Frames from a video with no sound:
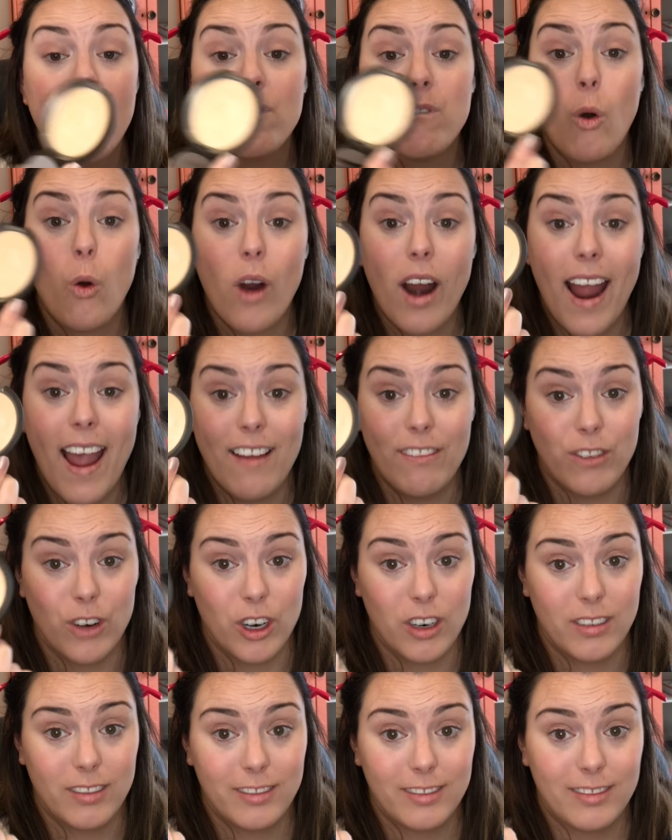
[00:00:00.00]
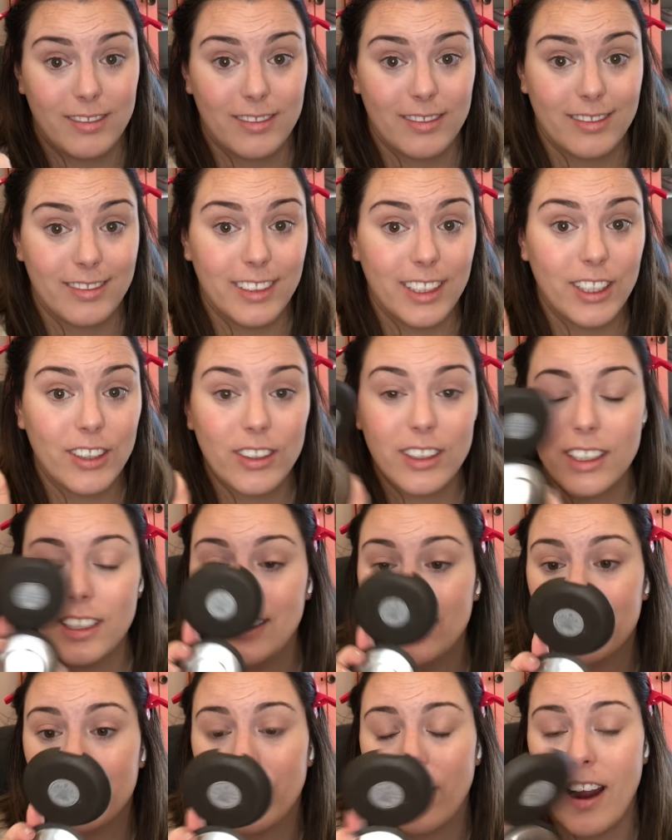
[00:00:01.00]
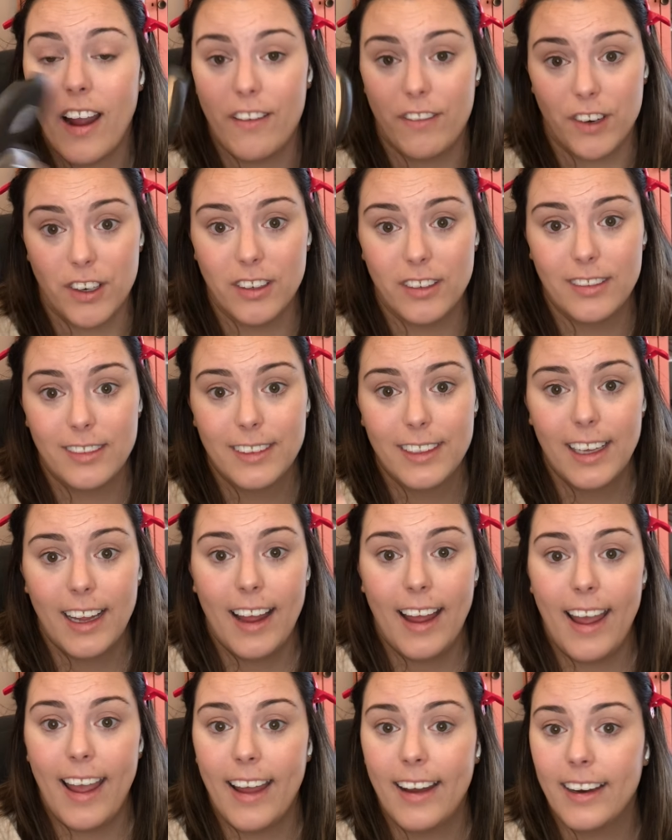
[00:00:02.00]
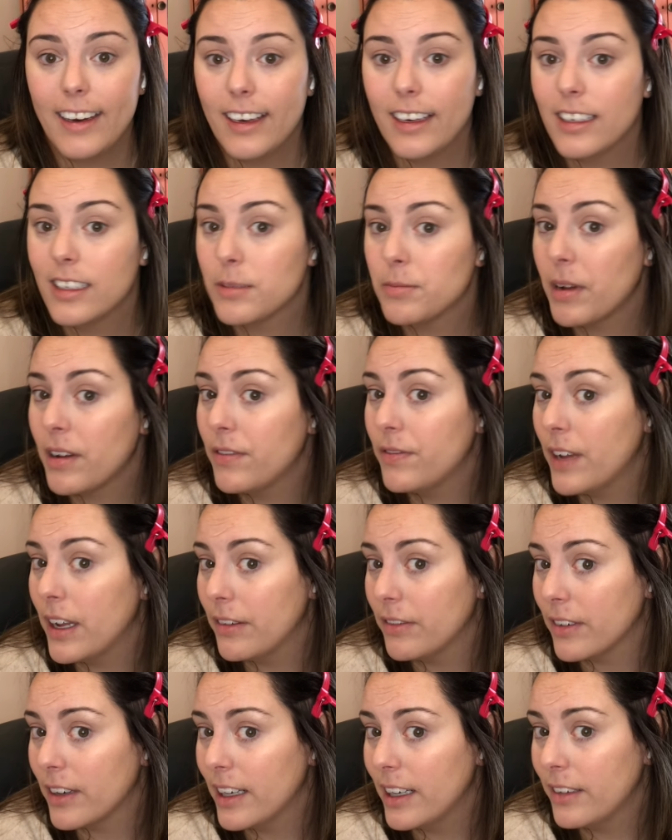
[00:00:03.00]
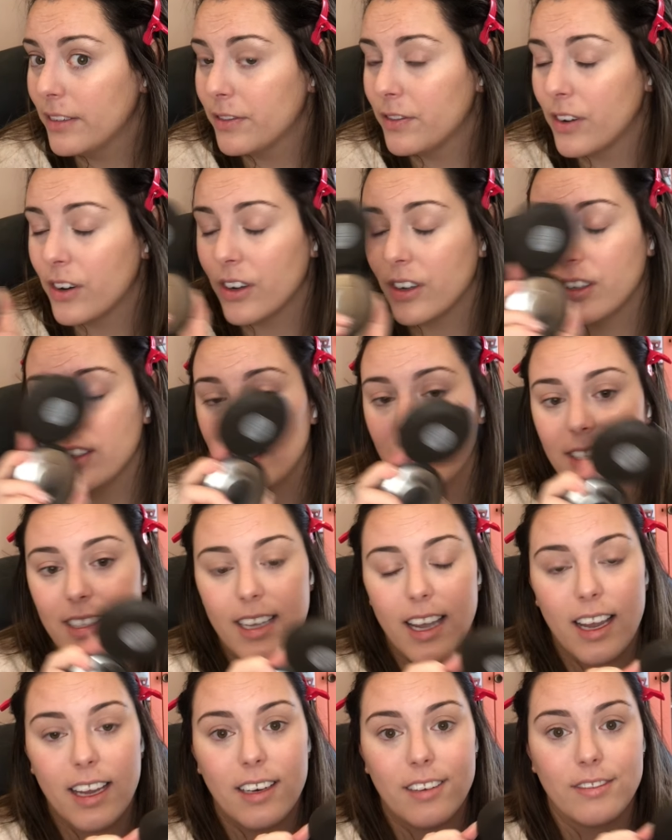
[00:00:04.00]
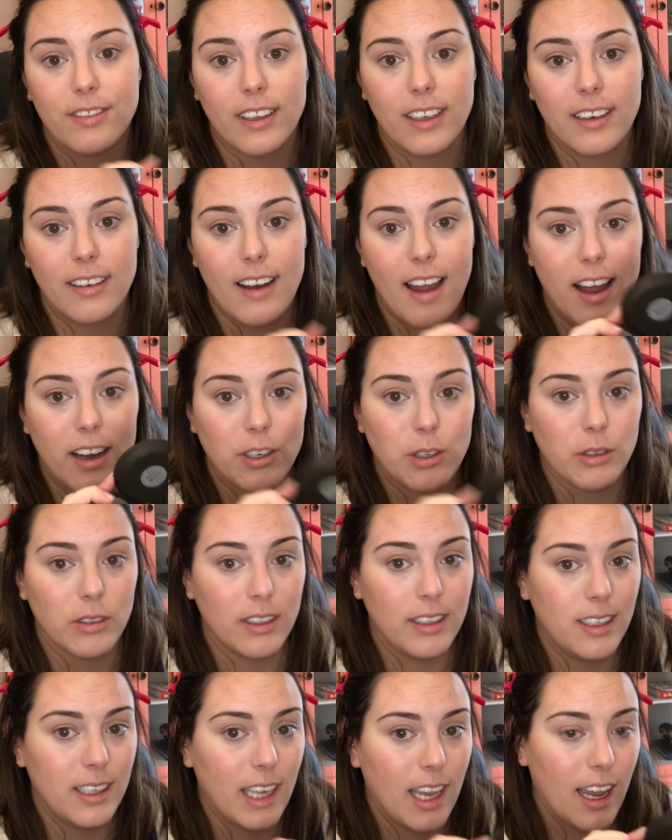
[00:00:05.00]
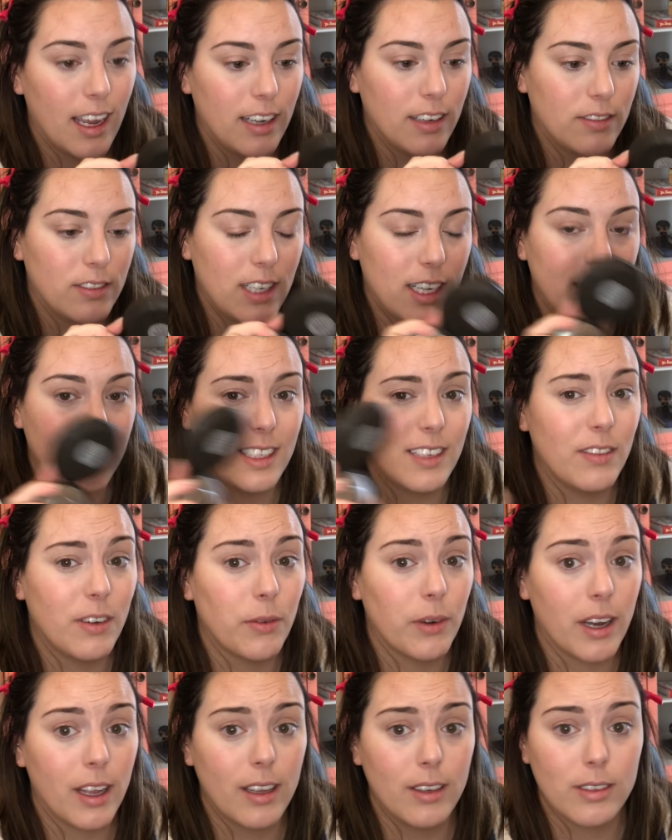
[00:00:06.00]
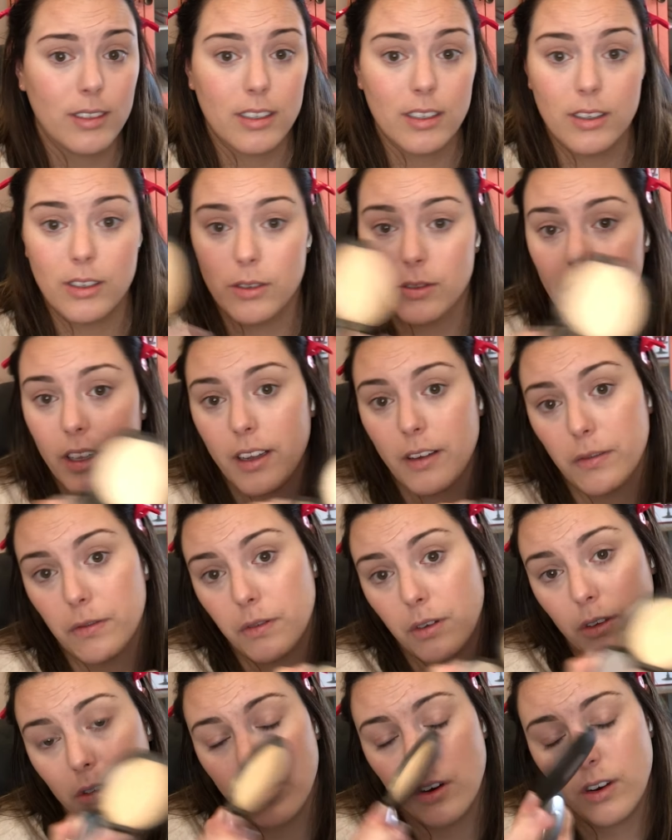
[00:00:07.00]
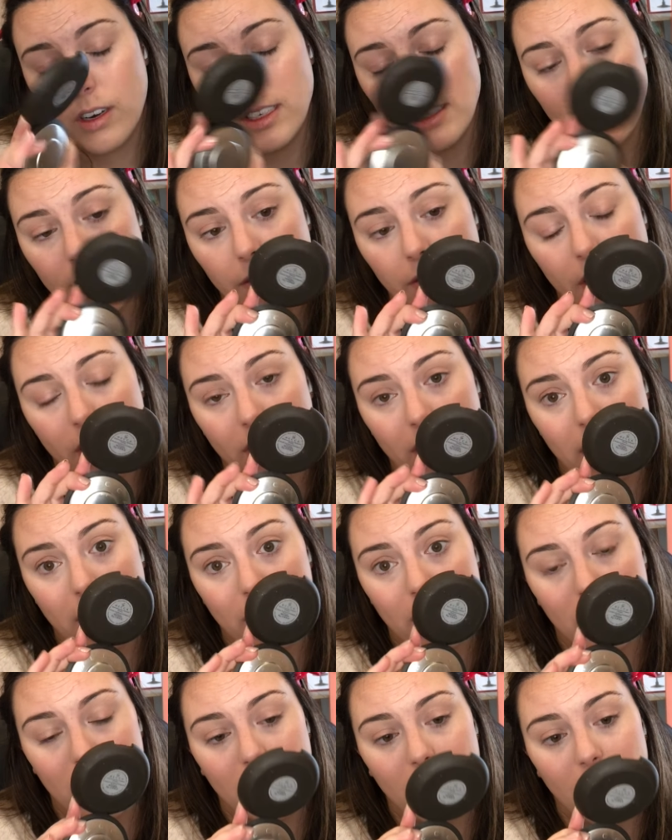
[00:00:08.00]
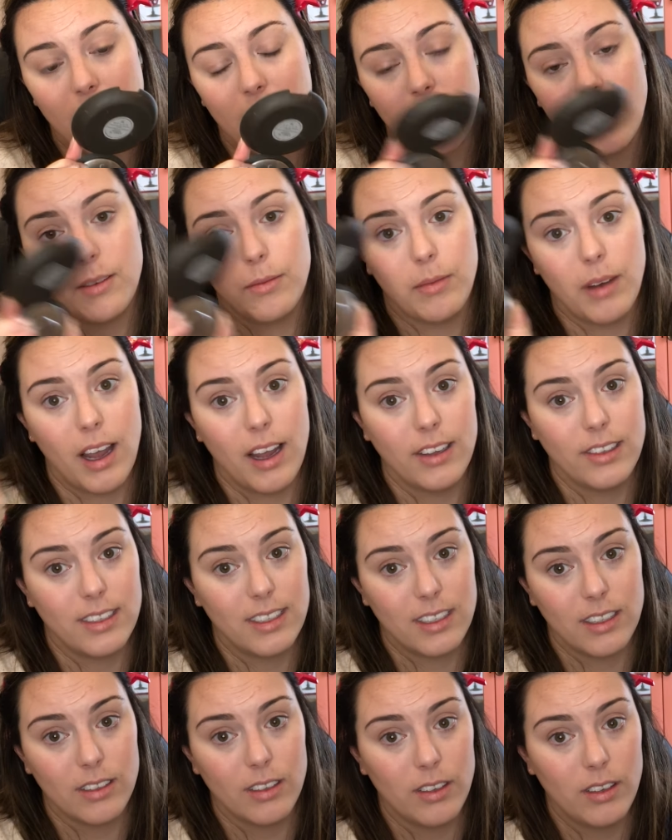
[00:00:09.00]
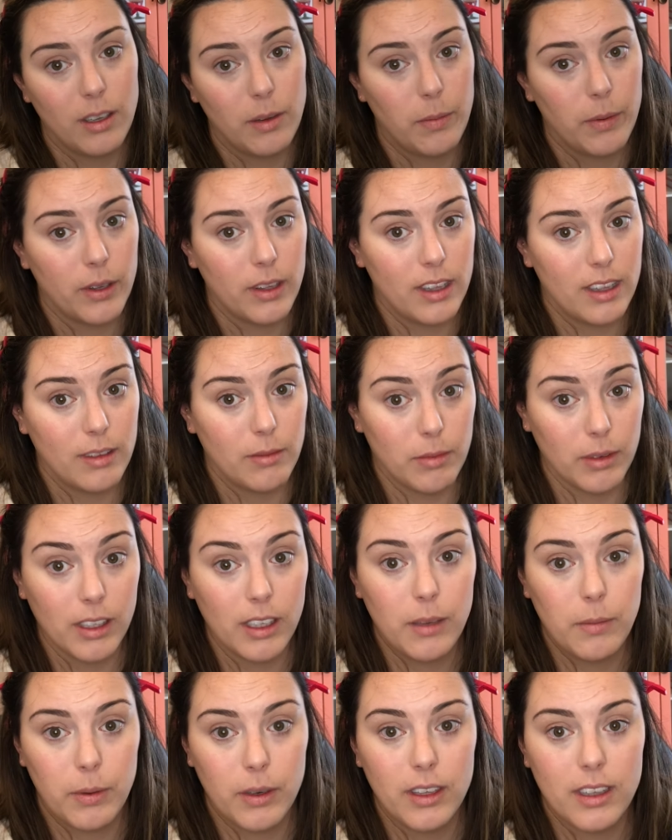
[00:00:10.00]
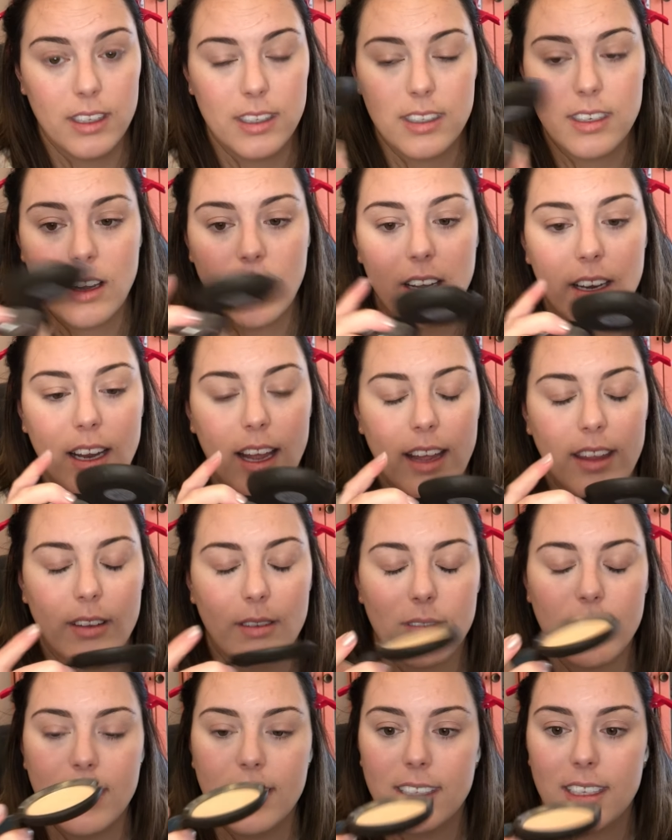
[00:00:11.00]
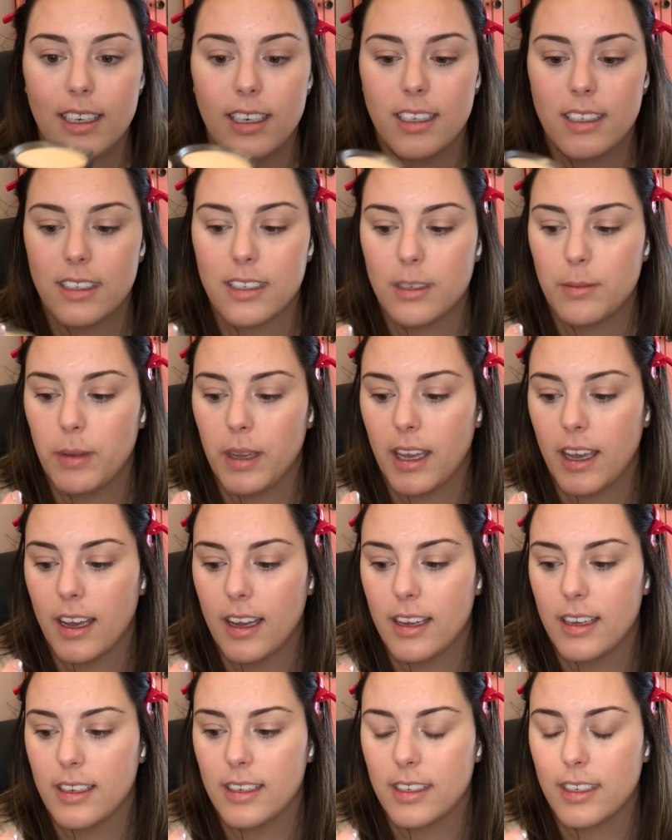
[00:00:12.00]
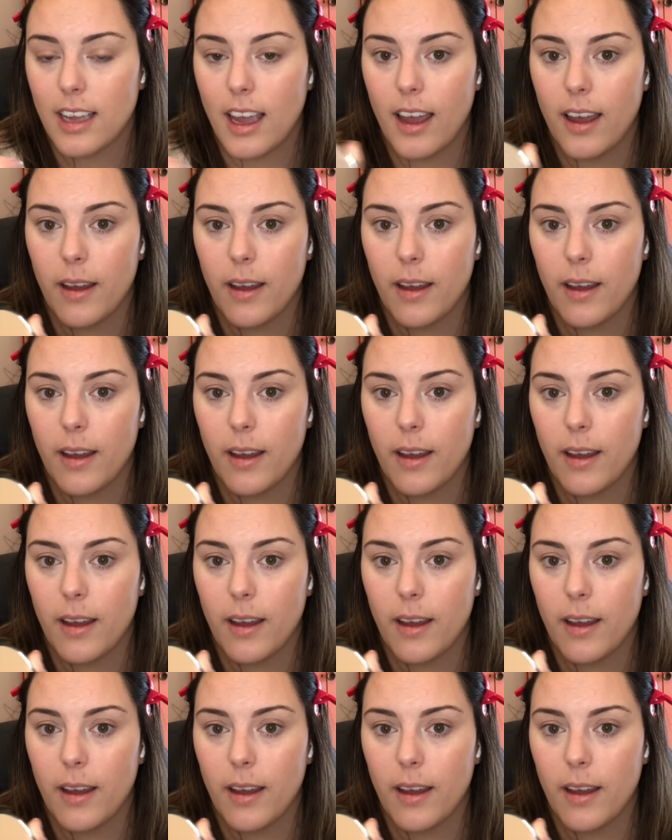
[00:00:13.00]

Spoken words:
forever, literally forever, and it is my favorite for these kind of like naturally kind of days. Even when I used to do like full crazy foundation, I'd still only really put this on, and the reason is because